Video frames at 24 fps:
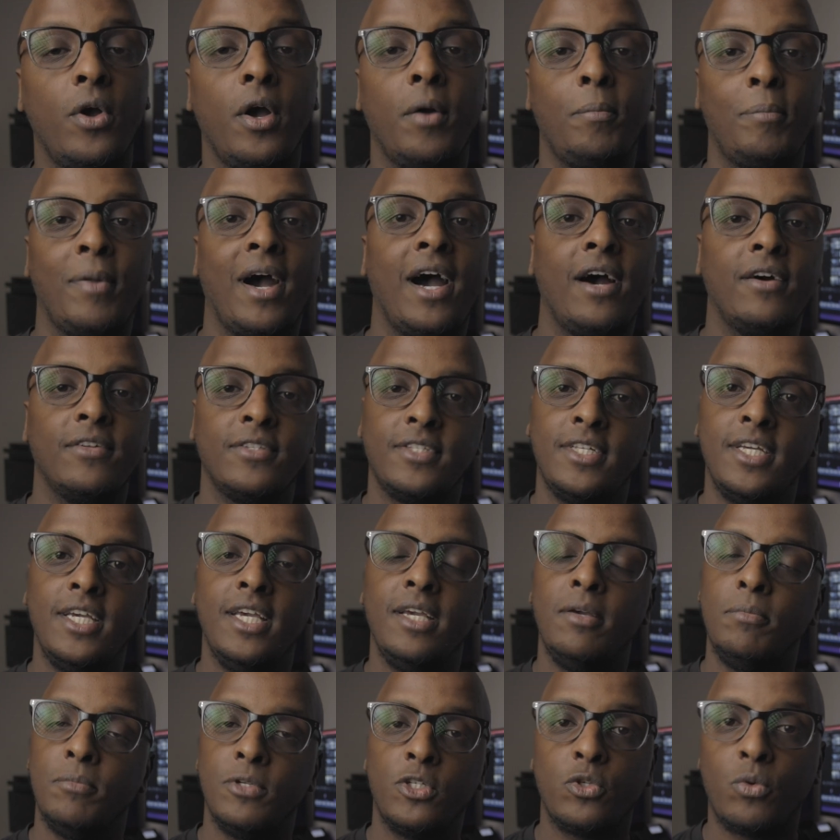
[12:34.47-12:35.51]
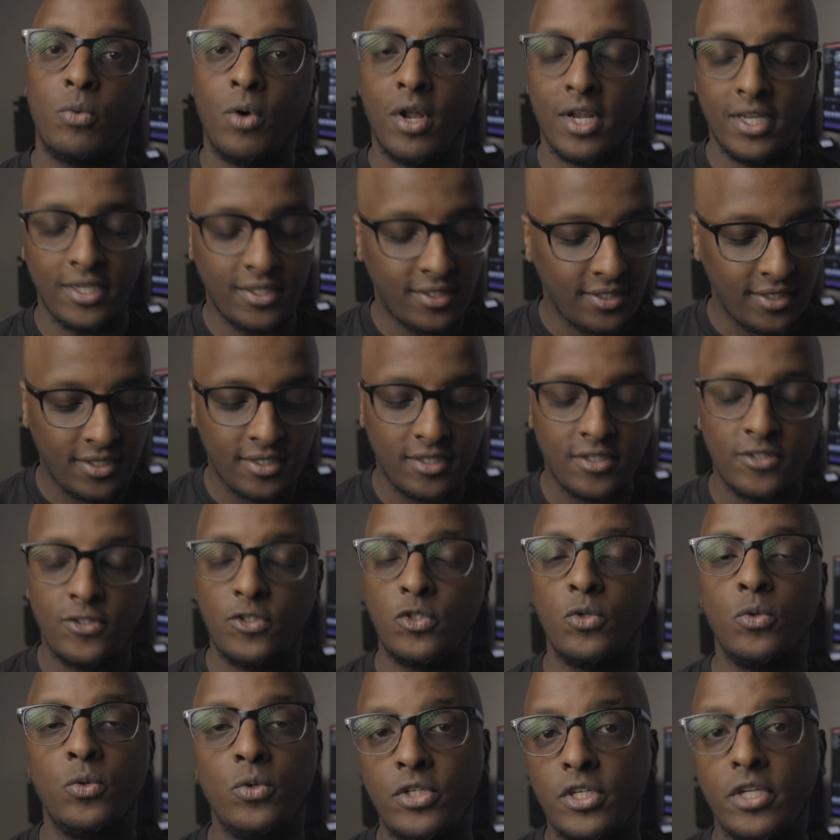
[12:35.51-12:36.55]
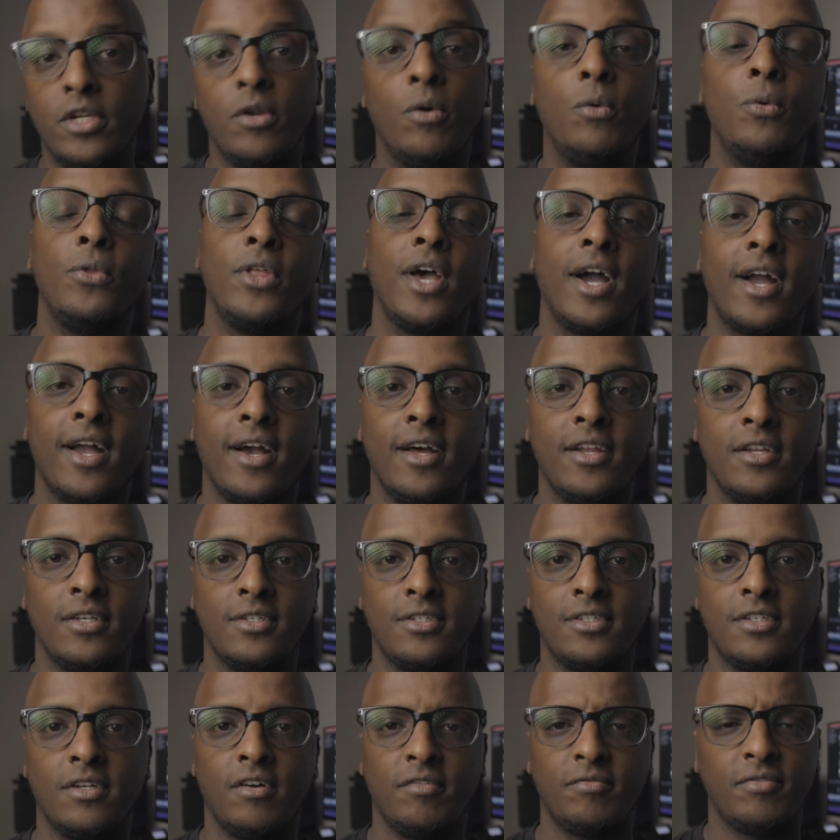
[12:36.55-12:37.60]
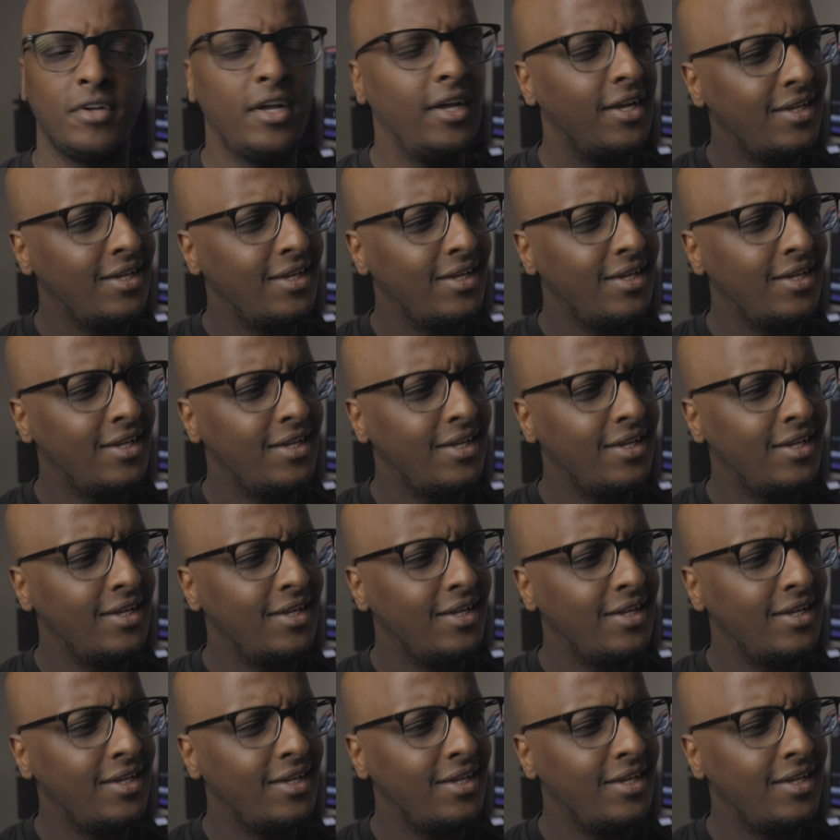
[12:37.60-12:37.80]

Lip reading: about the image quality, distortion, all that kind of stuff,